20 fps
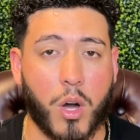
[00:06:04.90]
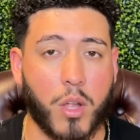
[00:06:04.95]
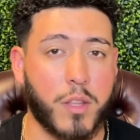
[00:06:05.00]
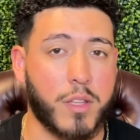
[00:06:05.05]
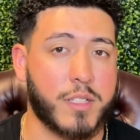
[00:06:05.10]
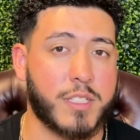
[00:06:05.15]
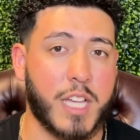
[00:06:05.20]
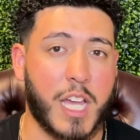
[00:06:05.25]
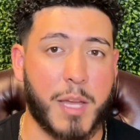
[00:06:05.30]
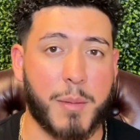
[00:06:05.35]

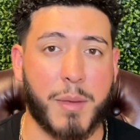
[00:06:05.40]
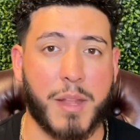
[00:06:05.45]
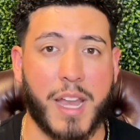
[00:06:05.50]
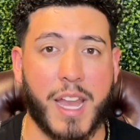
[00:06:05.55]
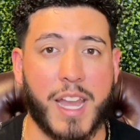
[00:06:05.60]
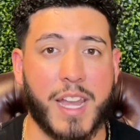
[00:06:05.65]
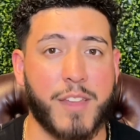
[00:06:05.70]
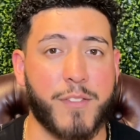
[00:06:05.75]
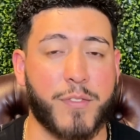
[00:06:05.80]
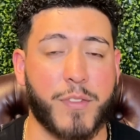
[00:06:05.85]
the time at
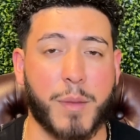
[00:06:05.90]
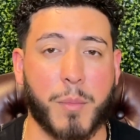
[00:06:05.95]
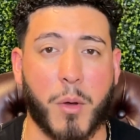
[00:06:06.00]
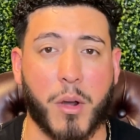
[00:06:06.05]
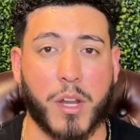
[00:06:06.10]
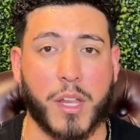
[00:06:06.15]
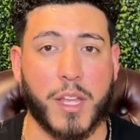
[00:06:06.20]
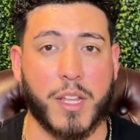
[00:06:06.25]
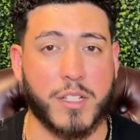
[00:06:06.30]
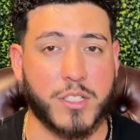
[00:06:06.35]
any flea
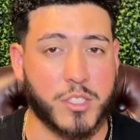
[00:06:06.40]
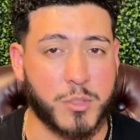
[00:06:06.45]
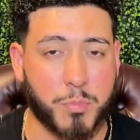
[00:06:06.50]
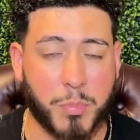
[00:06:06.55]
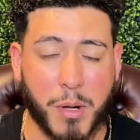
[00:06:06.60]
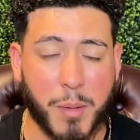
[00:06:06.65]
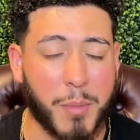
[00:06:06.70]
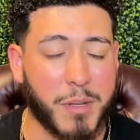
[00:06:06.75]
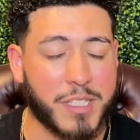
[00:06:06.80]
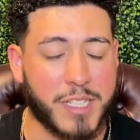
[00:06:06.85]
market. Just
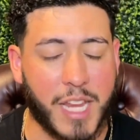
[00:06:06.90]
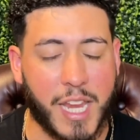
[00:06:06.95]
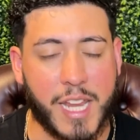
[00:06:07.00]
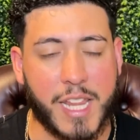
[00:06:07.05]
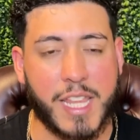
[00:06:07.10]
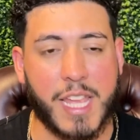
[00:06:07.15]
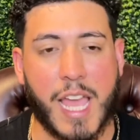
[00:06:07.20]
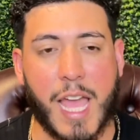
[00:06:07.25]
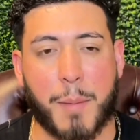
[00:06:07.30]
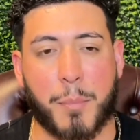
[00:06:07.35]
pretty much
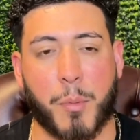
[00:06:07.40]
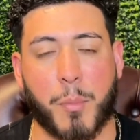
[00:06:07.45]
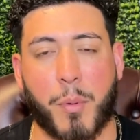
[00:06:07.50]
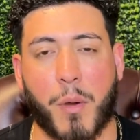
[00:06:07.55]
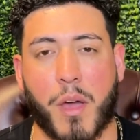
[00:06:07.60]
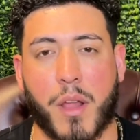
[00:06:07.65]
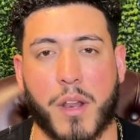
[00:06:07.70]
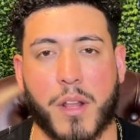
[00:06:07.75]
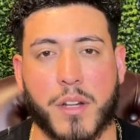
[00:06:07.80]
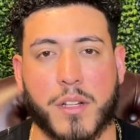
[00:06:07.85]
any Apple
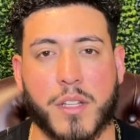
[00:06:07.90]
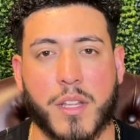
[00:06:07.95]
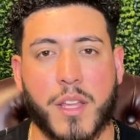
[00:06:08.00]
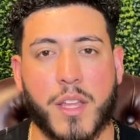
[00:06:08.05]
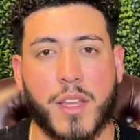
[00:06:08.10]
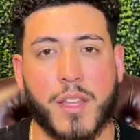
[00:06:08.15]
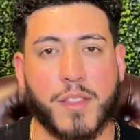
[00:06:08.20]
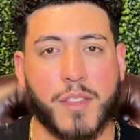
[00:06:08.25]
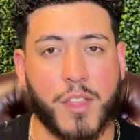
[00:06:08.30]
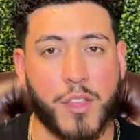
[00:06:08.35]
product
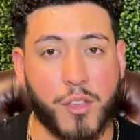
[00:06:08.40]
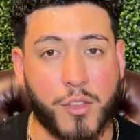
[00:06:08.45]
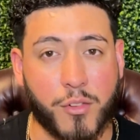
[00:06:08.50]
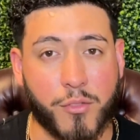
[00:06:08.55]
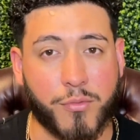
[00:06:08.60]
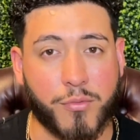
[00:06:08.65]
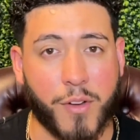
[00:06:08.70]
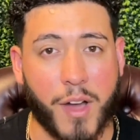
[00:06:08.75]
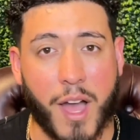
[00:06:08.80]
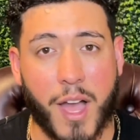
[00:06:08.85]
that you
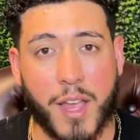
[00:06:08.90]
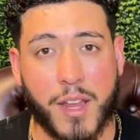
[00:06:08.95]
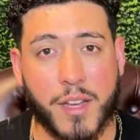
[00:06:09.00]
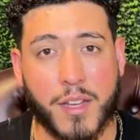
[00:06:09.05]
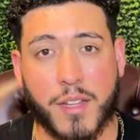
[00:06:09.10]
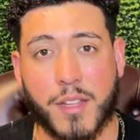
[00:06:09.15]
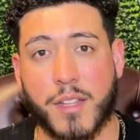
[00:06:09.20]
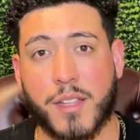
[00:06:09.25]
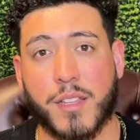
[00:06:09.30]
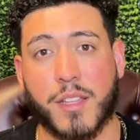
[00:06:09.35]
can
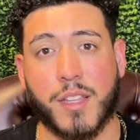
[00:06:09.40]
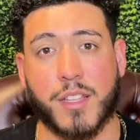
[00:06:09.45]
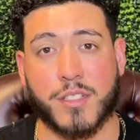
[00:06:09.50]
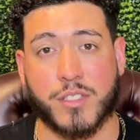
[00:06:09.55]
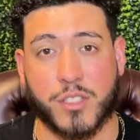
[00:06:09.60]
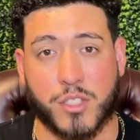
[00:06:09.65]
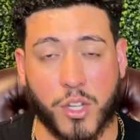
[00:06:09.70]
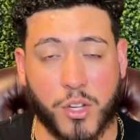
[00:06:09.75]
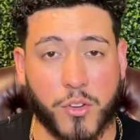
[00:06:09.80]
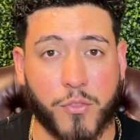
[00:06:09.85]
find
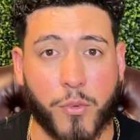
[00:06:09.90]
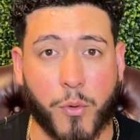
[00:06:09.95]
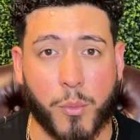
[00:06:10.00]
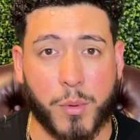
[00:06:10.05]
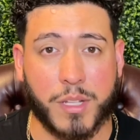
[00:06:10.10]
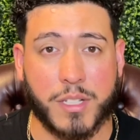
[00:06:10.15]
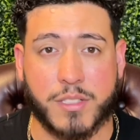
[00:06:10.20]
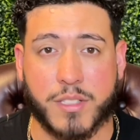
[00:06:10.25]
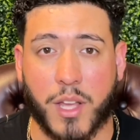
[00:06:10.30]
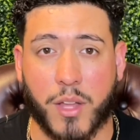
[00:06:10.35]
is good for
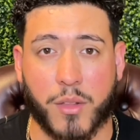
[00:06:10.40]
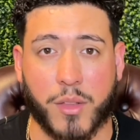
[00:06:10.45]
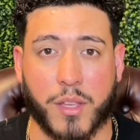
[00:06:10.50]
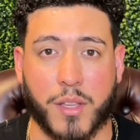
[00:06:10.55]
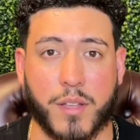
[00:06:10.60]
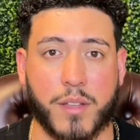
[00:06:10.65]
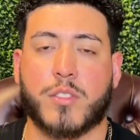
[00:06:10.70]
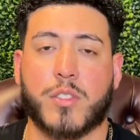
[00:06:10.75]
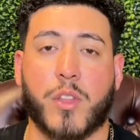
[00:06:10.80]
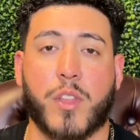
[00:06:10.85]

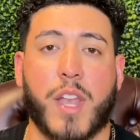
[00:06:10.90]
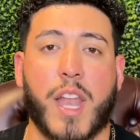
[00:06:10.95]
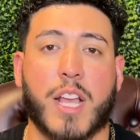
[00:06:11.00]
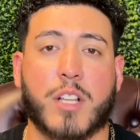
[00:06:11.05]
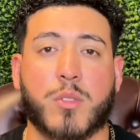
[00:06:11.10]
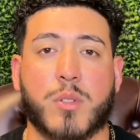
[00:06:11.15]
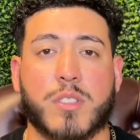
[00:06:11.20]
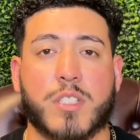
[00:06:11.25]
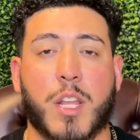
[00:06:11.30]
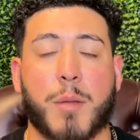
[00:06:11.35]
reselling. So the
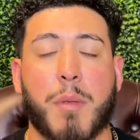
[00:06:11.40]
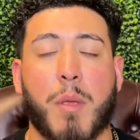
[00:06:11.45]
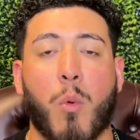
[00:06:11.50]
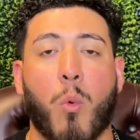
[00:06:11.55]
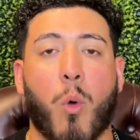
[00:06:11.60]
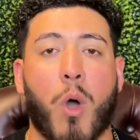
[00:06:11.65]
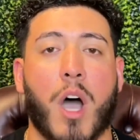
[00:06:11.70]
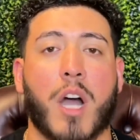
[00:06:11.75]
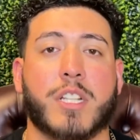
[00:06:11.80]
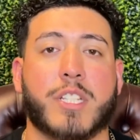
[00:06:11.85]
next one's gonna be
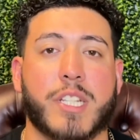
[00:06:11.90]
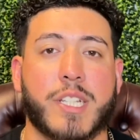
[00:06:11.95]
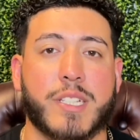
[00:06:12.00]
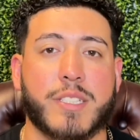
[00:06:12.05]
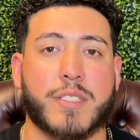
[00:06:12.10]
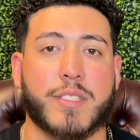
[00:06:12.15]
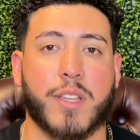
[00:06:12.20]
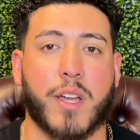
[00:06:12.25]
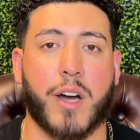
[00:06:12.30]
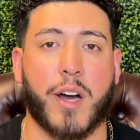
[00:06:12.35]

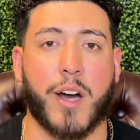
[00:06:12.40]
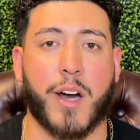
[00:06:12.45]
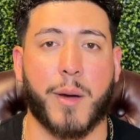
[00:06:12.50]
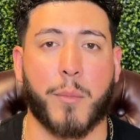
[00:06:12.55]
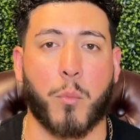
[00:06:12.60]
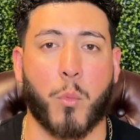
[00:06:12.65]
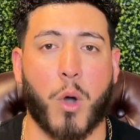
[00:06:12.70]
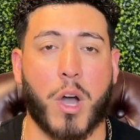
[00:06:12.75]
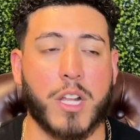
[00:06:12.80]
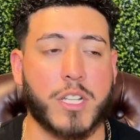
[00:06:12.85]
watches.
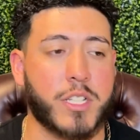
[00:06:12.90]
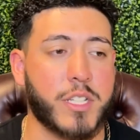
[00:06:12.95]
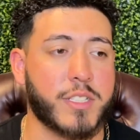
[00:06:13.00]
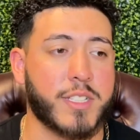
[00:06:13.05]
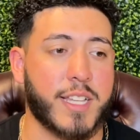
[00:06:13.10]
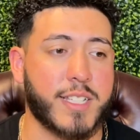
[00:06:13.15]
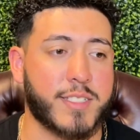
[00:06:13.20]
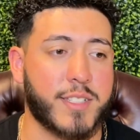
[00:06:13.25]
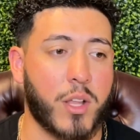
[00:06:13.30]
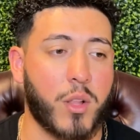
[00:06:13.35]
Watches
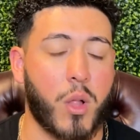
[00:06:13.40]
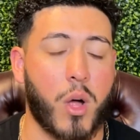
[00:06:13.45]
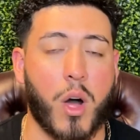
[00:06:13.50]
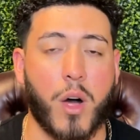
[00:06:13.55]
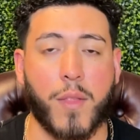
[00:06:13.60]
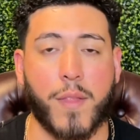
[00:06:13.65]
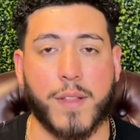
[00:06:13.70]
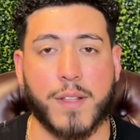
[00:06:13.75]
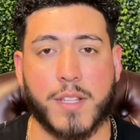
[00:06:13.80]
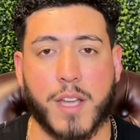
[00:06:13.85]
I sell
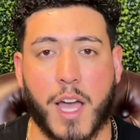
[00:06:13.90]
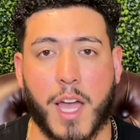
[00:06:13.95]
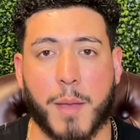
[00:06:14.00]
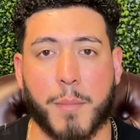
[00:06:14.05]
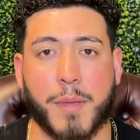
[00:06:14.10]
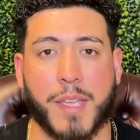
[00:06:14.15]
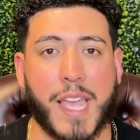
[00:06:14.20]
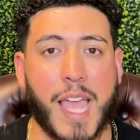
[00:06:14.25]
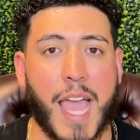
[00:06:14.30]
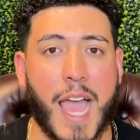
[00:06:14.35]
all the
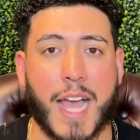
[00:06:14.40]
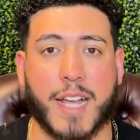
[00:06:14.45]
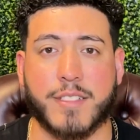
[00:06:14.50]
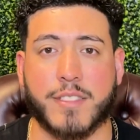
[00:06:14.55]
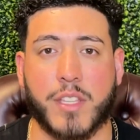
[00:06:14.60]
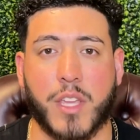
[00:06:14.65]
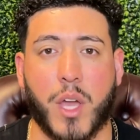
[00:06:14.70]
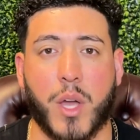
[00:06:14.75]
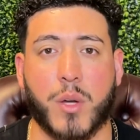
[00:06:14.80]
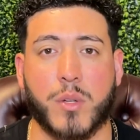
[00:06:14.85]
time.
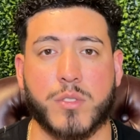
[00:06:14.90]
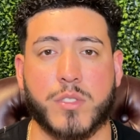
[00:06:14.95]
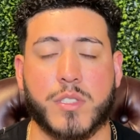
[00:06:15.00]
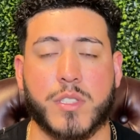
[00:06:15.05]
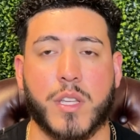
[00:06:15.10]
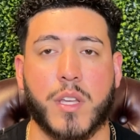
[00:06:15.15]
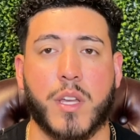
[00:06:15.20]
Casios,